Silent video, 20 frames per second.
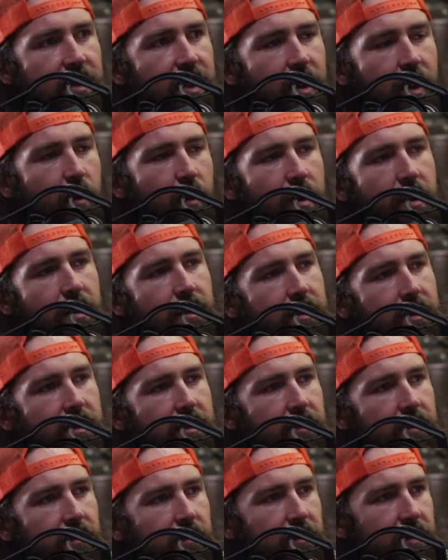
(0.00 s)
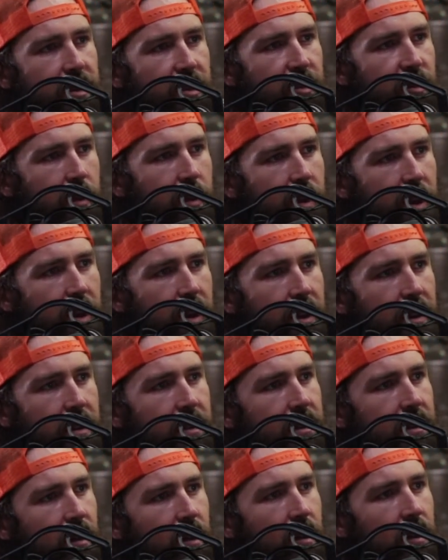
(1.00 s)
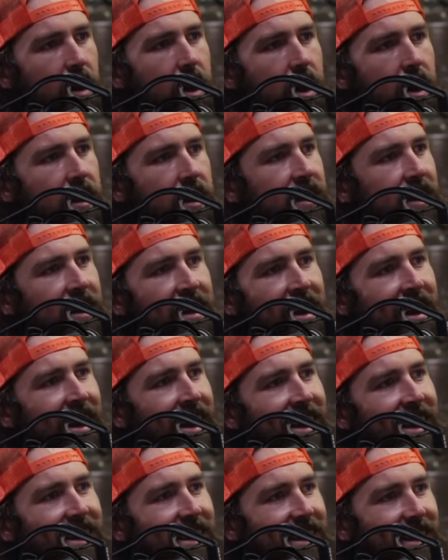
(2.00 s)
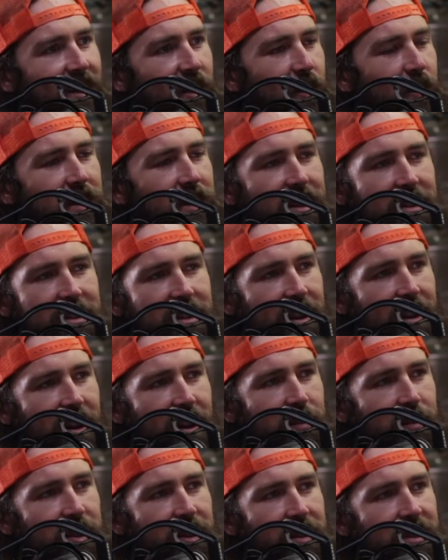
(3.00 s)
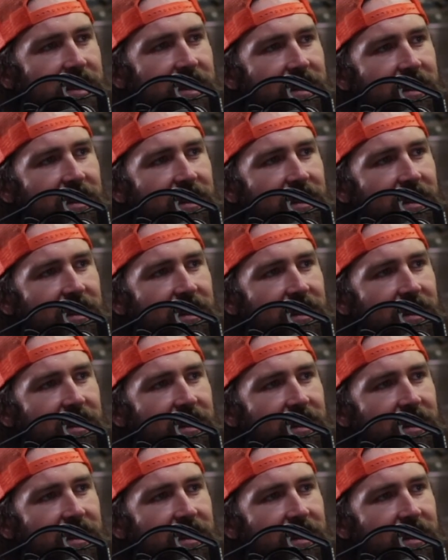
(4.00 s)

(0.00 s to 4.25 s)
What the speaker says: So they weren't distributing a whole lot. There wasn't a ton of options.